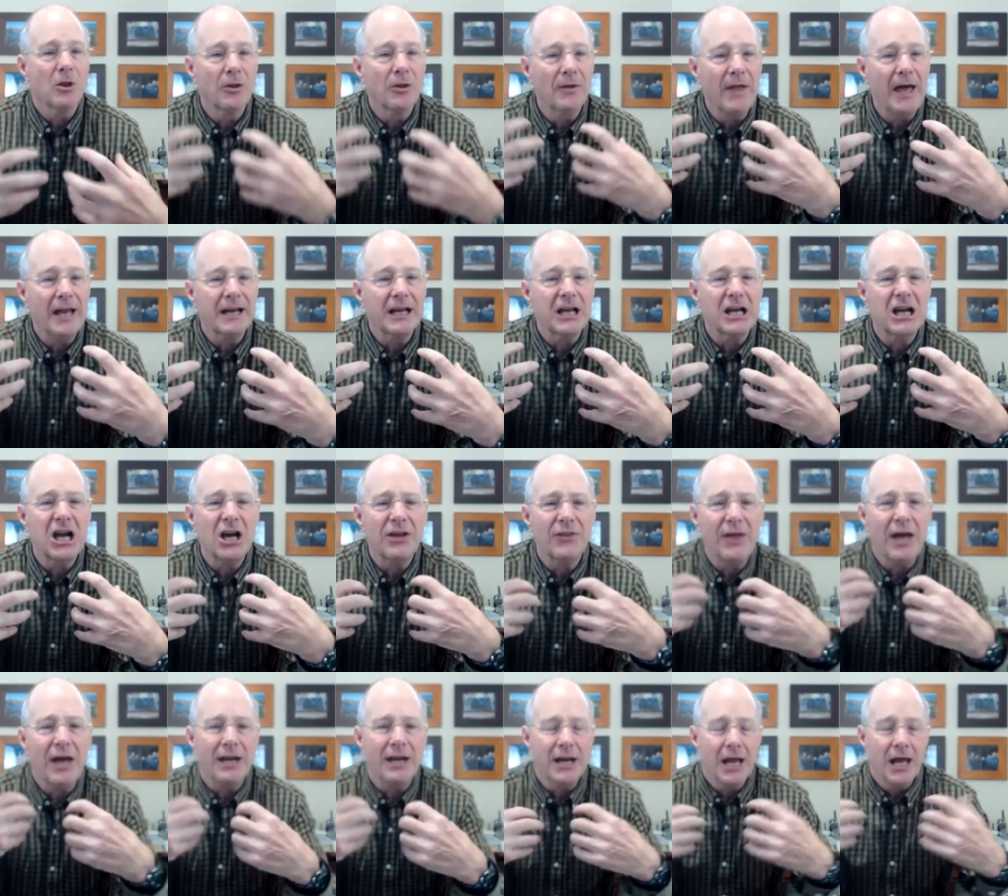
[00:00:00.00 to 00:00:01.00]
that
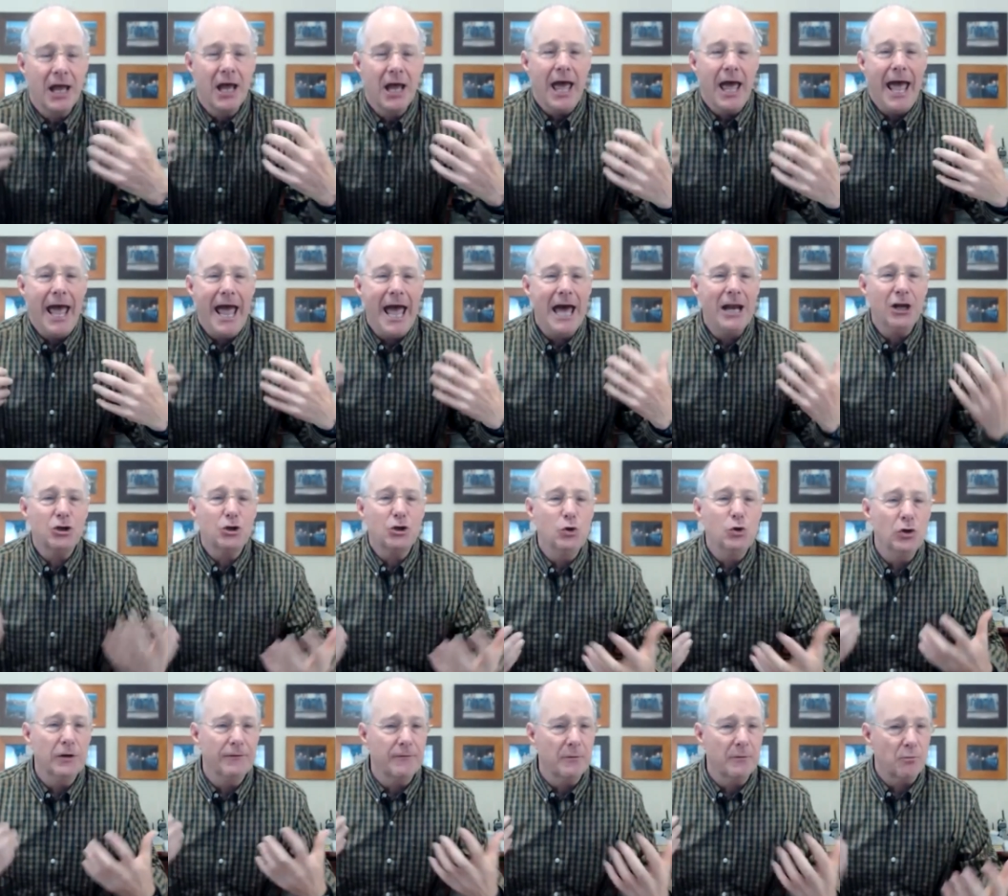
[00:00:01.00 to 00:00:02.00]
that
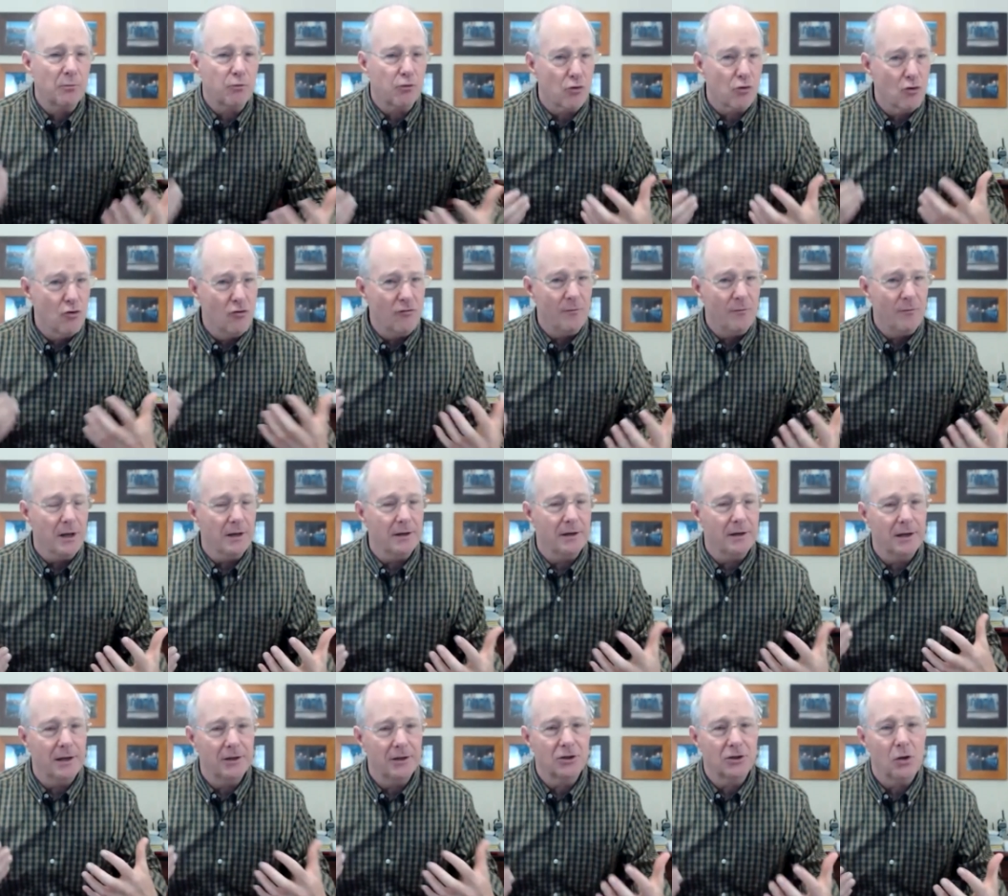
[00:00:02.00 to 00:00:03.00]
attitude of improvement
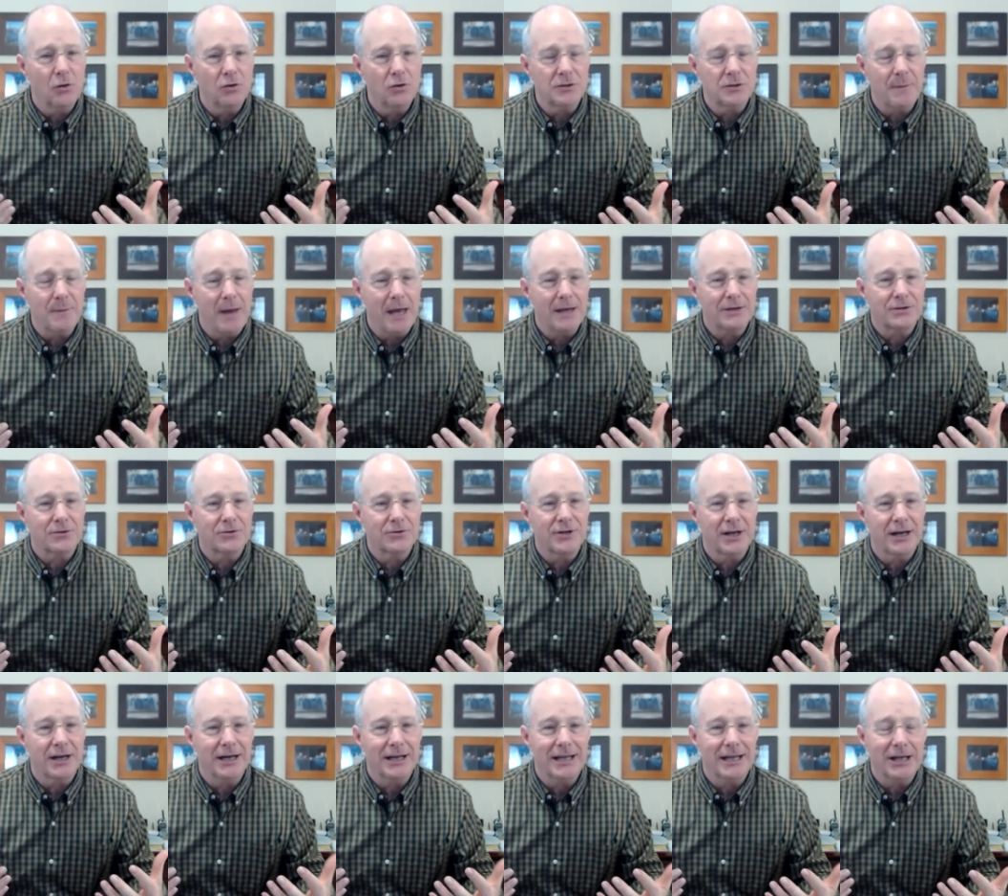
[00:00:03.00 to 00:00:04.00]
in Toastmasters,
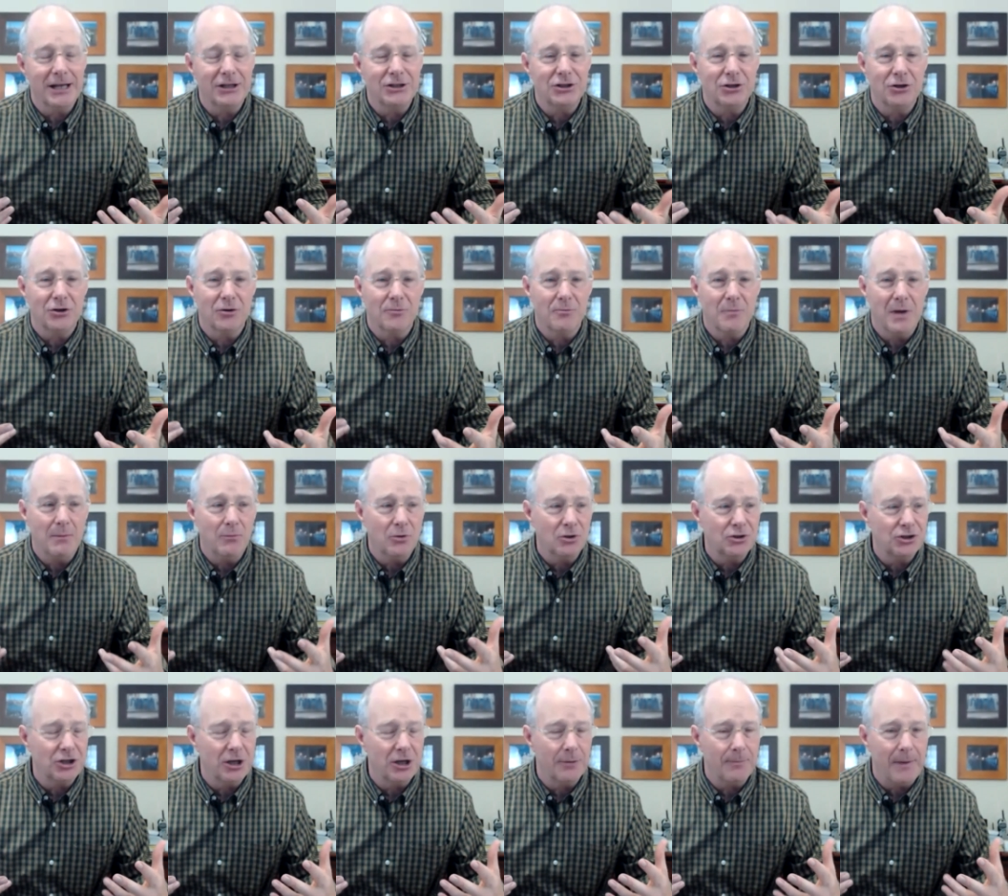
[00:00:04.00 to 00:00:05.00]
and it gets your
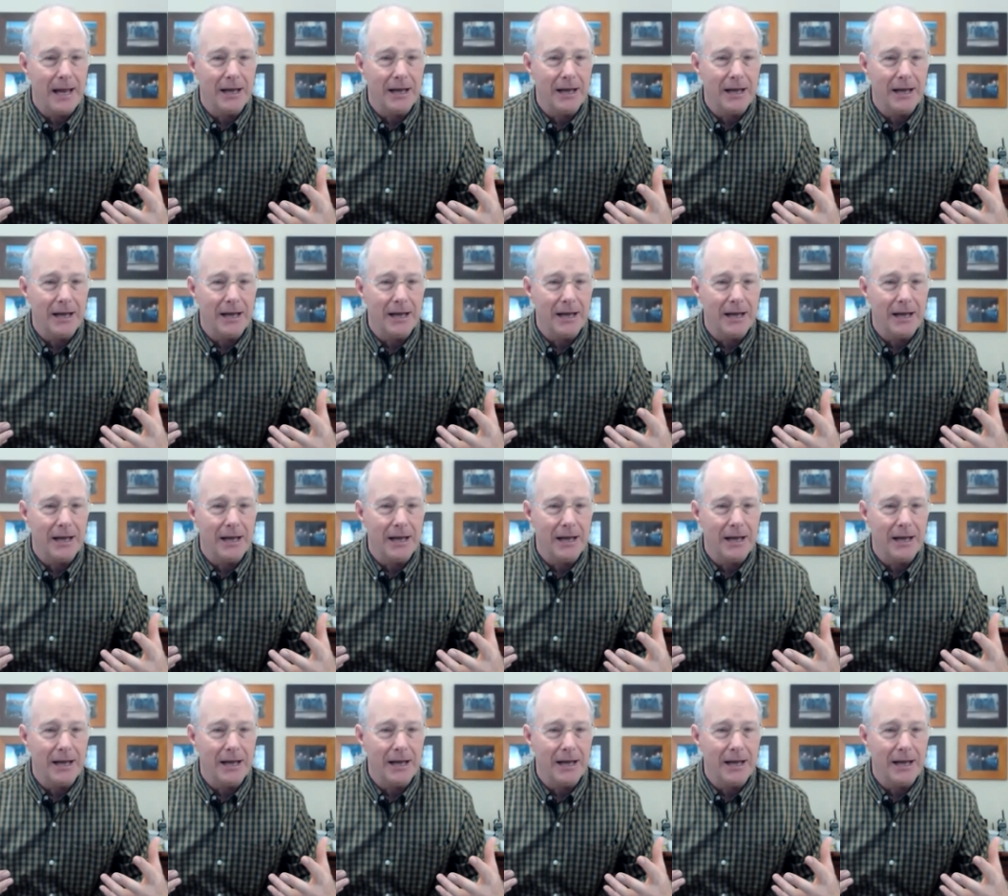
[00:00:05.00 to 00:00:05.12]
membership